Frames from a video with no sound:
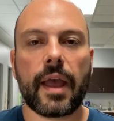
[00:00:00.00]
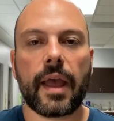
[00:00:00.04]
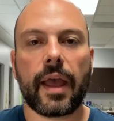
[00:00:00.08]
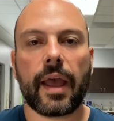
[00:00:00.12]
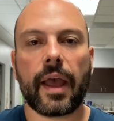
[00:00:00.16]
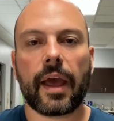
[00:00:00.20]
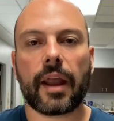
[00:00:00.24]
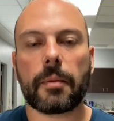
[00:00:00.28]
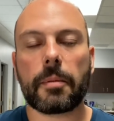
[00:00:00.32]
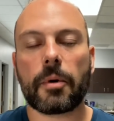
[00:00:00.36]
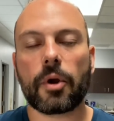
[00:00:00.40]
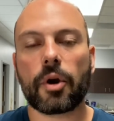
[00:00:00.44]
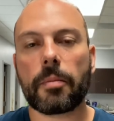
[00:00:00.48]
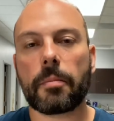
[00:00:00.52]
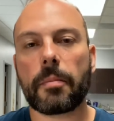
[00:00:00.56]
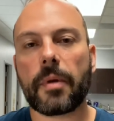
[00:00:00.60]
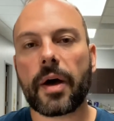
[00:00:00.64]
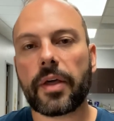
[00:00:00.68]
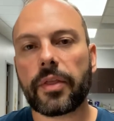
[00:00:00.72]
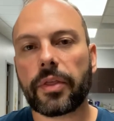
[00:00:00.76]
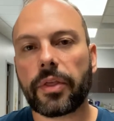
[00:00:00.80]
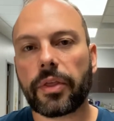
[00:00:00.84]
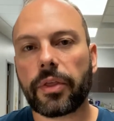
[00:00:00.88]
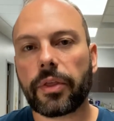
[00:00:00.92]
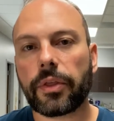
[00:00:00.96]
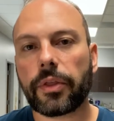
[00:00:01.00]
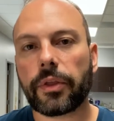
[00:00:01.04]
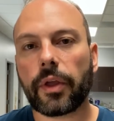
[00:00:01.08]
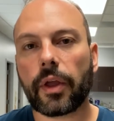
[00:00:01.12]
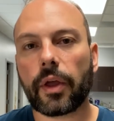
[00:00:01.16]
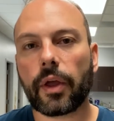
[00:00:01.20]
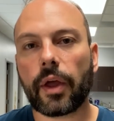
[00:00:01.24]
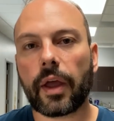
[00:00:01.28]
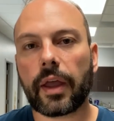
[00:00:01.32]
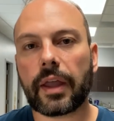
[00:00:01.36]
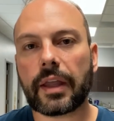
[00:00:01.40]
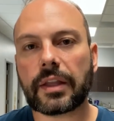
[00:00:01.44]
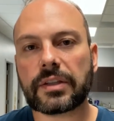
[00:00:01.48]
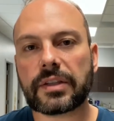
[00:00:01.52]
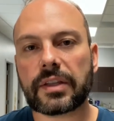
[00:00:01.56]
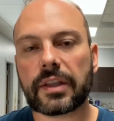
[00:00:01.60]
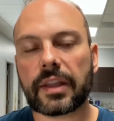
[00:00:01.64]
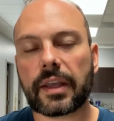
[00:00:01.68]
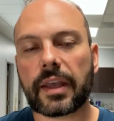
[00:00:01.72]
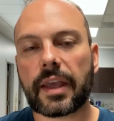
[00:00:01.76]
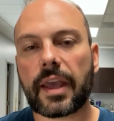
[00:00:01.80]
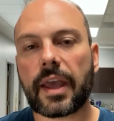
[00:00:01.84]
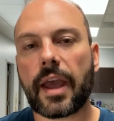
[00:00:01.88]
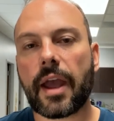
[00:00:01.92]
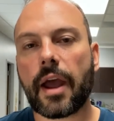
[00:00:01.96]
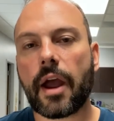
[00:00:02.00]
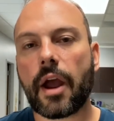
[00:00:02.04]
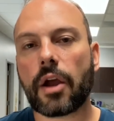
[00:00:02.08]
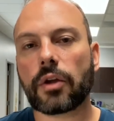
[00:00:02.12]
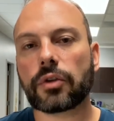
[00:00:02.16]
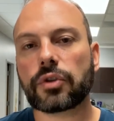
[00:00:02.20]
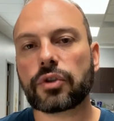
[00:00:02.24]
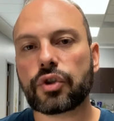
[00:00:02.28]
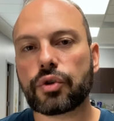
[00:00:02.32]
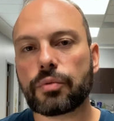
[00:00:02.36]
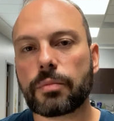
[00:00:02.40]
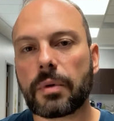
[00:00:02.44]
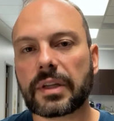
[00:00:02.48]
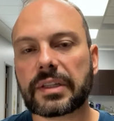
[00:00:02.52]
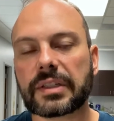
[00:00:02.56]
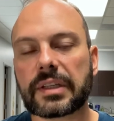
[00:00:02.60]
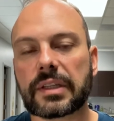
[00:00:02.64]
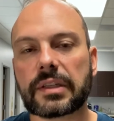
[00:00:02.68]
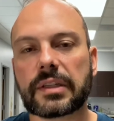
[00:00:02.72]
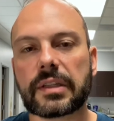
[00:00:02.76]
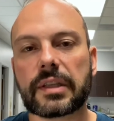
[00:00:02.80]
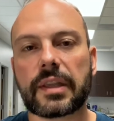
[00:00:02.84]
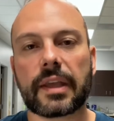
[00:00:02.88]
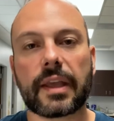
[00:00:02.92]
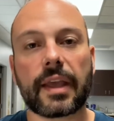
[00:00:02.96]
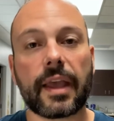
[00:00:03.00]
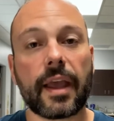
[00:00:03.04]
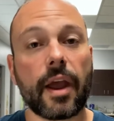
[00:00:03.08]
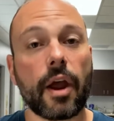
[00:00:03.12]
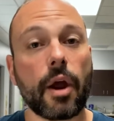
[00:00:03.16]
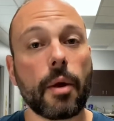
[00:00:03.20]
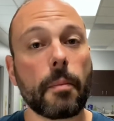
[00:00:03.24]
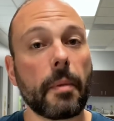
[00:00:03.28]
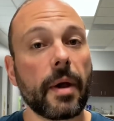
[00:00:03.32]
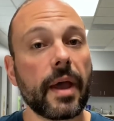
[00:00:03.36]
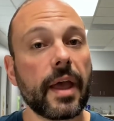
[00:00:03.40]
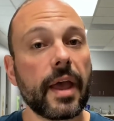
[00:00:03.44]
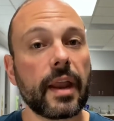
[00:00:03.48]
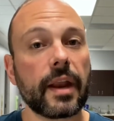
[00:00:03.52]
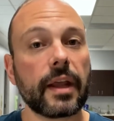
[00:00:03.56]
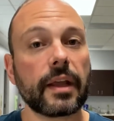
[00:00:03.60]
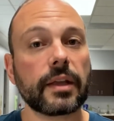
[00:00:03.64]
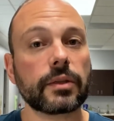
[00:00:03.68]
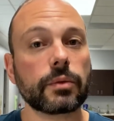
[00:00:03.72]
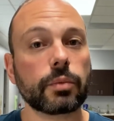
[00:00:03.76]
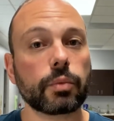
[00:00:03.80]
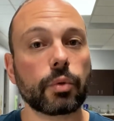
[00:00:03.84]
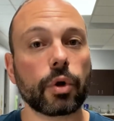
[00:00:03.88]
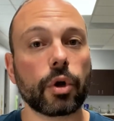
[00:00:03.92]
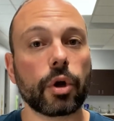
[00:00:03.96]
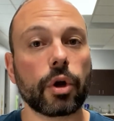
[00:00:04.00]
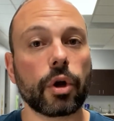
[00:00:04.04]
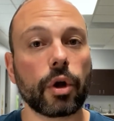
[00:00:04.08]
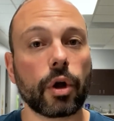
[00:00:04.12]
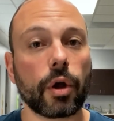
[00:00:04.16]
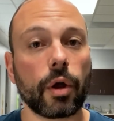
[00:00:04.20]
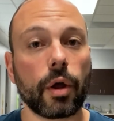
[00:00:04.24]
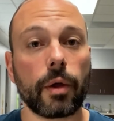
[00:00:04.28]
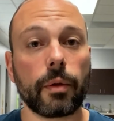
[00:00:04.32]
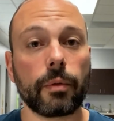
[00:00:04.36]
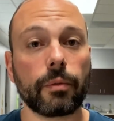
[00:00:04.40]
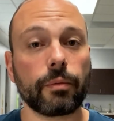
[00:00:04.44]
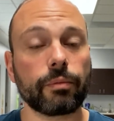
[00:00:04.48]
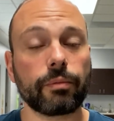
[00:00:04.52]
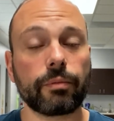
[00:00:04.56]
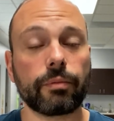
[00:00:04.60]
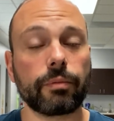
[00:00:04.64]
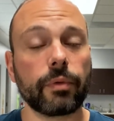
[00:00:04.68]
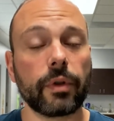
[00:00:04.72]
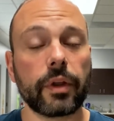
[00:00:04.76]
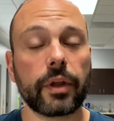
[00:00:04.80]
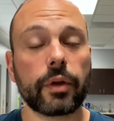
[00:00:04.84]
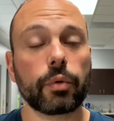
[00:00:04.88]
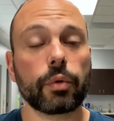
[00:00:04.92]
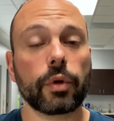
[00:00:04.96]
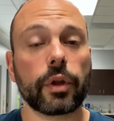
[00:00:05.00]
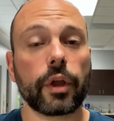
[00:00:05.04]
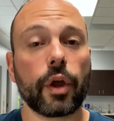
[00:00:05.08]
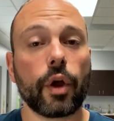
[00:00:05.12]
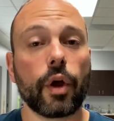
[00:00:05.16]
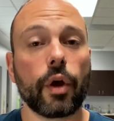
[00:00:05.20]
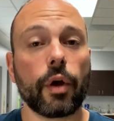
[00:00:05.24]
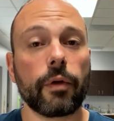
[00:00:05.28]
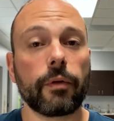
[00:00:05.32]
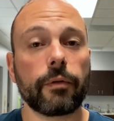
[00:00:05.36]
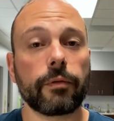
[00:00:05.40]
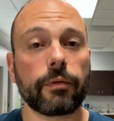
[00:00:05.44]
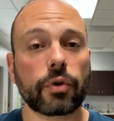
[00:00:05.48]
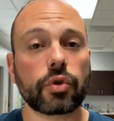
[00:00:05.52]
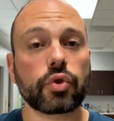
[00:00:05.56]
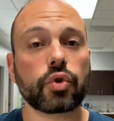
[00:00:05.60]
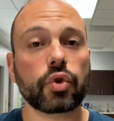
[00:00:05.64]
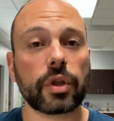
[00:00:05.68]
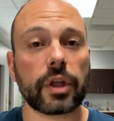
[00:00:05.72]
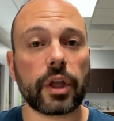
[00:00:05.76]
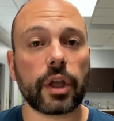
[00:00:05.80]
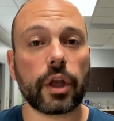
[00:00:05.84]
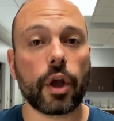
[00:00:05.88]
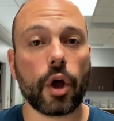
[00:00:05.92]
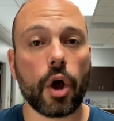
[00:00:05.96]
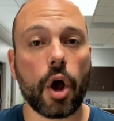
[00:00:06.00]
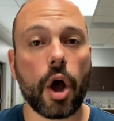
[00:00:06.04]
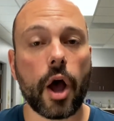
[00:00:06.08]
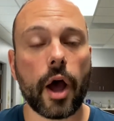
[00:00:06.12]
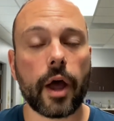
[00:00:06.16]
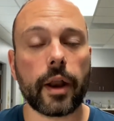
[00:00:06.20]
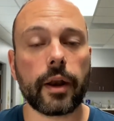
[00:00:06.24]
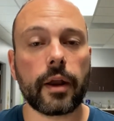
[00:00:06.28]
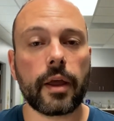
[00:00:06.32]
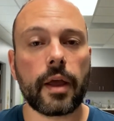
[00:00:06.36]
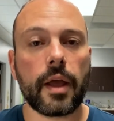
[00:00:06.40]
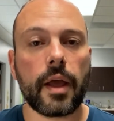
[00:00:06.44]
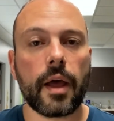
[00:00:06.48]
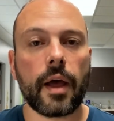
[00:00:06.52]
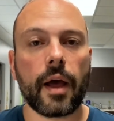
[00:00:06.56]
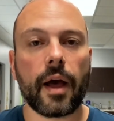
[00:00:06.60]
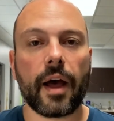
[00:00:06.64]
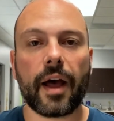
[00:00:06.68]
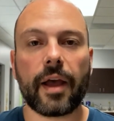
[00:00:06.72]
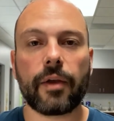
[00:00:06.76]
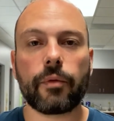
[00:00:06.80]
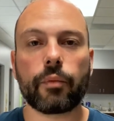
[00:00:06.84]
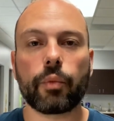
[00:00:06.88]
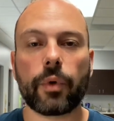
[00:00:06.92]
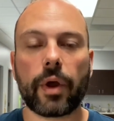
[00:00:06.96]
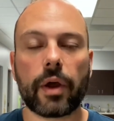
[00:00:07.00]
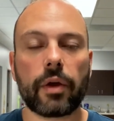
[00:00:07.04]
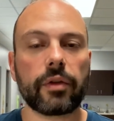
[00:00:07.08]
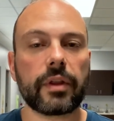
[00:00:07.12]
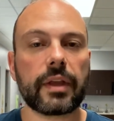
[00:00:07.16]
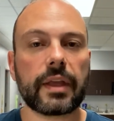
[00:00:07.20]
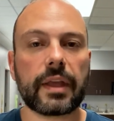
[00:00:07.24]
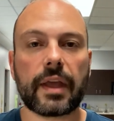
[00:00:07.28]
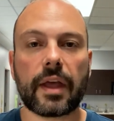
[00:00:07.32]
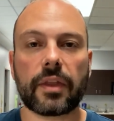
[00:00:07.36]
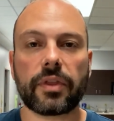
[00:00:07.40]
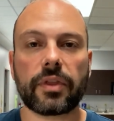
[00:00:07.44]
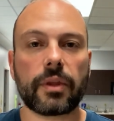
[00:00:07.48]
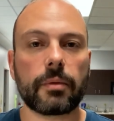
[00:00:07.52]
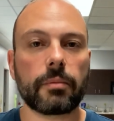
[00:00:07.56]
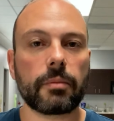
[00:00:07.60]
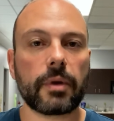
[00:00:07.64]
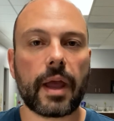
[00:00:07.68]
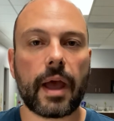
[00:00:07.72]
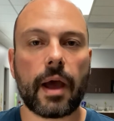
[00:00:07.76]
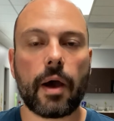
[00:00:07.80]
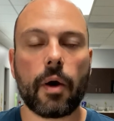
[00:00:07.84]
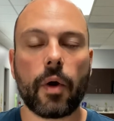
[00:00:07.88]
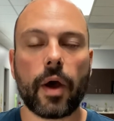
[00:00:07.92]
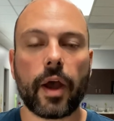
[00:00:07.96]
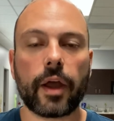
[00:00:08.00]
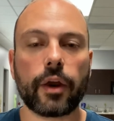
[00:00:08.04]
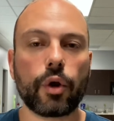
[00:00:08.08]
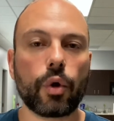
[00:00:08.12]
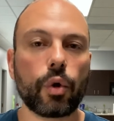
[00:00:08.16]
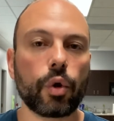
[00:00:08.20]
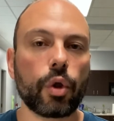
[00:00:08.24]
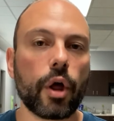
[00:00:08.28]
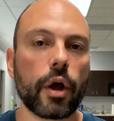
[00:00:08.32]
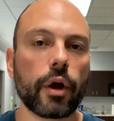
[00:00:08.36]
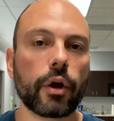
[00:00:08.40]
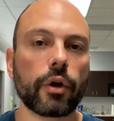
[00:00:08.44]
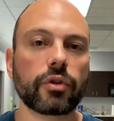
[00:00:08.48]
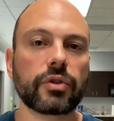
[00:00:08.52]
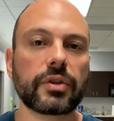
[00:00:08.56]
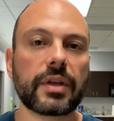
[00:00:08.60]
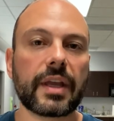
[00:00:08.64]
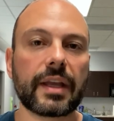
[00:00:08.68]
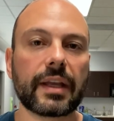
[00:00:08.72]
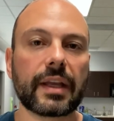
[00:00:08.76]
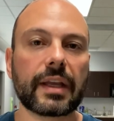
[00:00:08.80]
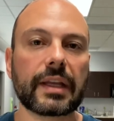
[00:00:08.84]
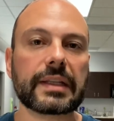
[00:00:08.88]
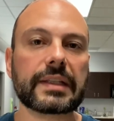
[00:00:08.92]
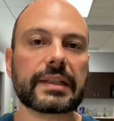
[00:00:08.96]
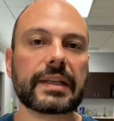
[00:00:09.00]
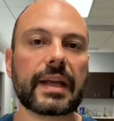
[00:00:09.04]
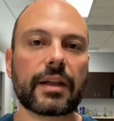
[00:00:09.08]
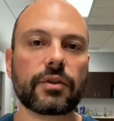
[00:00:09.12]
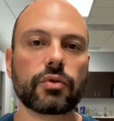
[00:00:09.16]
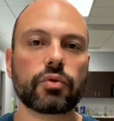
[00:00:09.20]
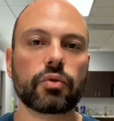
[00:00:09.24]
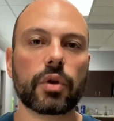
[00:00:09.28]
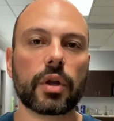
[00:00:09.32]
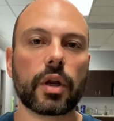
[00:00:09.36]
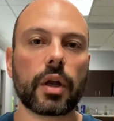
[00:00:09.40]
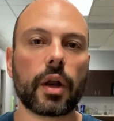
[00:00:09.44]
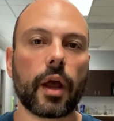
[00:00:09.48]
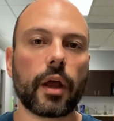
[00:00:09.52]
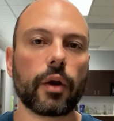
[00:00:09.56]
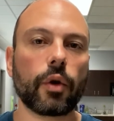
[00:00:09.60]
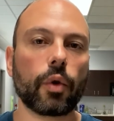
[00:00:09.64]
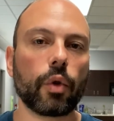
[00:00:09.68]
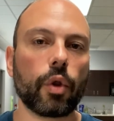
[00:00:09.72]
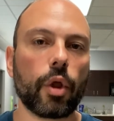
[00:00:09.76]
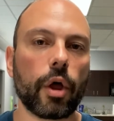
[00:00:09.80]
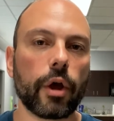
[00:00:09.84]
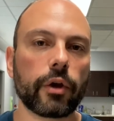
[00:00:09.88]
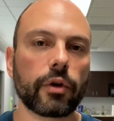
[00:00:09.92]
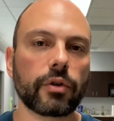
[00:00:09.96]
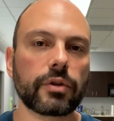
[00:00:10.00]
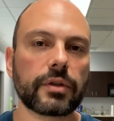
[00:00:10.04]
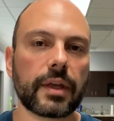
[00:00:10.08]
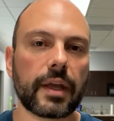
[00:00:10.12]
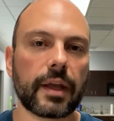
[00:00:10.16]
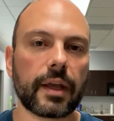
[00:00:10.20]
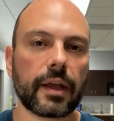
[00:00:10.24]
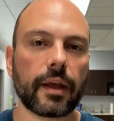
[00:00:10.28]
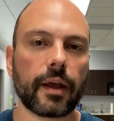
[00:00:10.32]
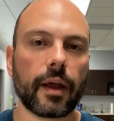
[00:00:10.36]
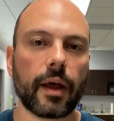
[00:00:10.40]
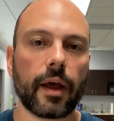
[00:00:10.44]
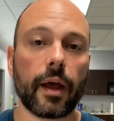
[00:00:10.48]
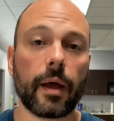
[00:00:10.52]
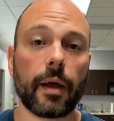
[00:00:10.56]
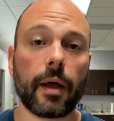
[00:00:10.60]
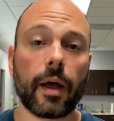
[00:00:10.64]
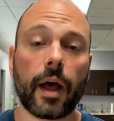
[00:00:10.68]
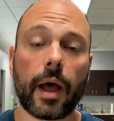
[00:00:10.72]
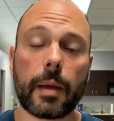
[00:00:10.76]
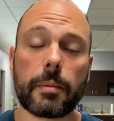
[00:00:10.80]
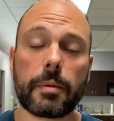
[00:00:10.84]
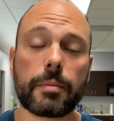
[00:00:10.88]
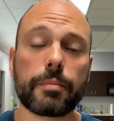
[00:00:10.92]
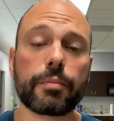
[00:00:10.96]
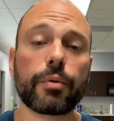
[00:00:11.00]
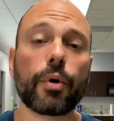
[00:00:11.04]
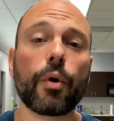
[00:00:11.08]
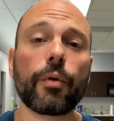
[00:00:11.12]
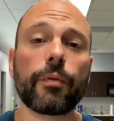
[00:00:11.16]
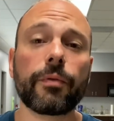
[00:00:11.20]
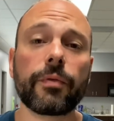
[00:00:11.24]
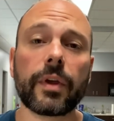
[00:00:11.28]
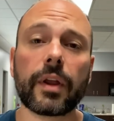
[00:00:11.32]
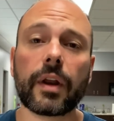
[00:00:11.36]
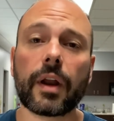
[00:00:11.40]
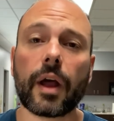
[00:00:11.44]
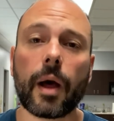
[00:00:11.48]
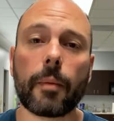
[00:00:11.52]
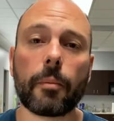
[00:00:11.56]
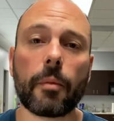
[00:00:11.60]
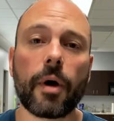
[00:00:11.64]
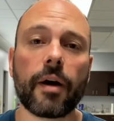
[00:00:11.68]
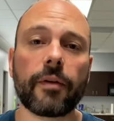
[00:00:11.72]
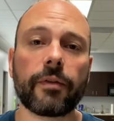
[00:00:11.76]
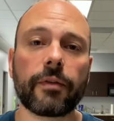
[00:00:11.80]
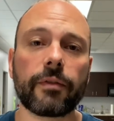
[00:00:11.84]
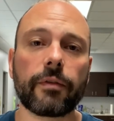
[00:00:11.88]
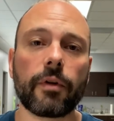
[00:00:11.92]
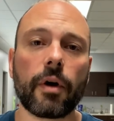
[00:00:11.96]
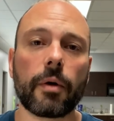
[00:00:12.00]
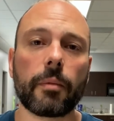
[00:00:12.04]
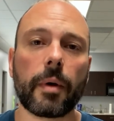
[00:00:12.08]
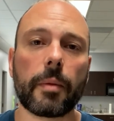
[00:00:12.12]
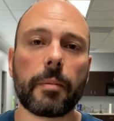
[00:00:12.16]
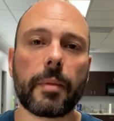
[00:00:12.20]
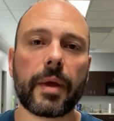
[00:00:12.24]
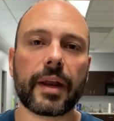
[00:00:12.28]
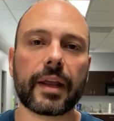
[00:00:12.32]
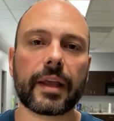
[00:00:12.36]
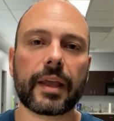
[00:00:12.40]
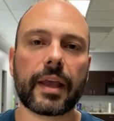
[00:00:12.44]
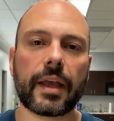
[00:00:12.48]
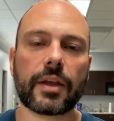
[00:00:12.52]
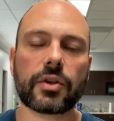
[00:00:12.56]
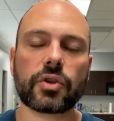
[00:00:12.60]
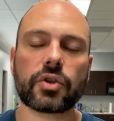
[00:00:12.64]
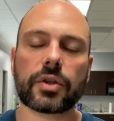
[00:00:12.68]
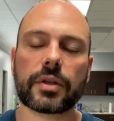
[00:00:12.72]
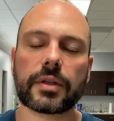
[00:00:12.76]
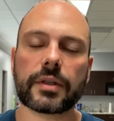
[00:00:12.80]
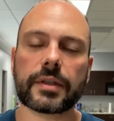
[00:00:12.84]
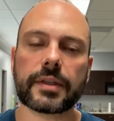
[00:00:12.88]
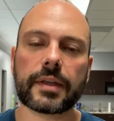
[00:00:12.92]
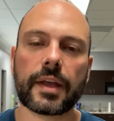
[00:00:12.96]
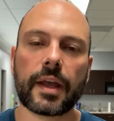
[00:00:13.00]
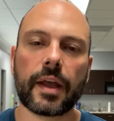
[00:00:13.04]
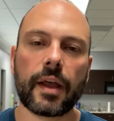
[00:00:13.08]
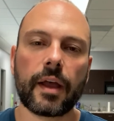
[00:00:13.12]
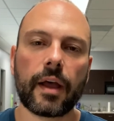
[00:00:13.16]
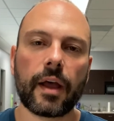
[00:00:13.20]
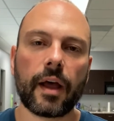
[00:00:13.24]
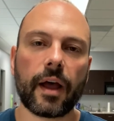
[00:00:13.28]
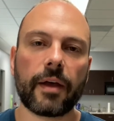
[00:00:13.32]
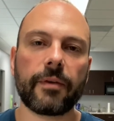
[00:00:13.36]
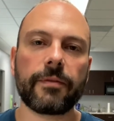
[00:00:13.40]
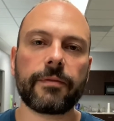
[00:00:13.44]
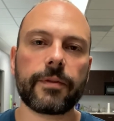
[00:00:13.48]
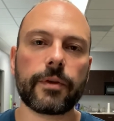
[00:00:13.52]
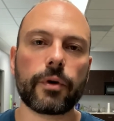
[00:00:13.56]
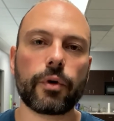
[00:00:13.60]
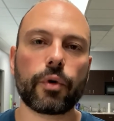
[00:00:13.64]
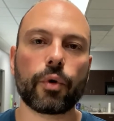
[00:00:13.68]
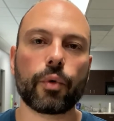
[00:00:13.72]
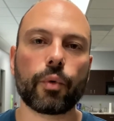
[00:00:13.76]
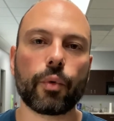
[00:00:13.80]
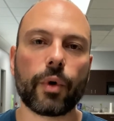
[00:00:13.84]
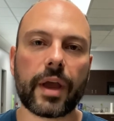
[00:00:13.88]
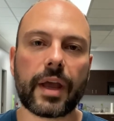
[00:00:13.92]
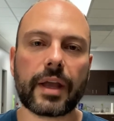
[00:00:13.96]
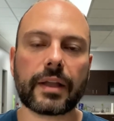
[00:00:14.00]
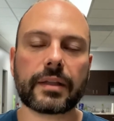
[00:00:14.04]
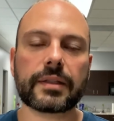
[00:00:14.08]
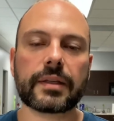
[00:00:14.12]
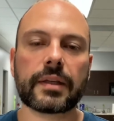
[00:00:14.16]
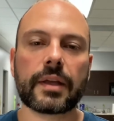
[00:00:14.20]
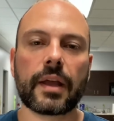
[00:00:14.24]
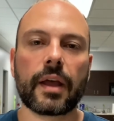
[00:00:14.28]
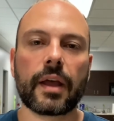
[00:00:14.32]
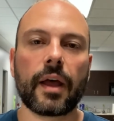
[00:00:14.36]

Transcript: And about a month into the care, two months into the care, my headaches were literally virtually gone. I rarely get them now. I no longer take Excedrin. I no longer take uh, ibuprofen. I'm off of all my medications. I feel great.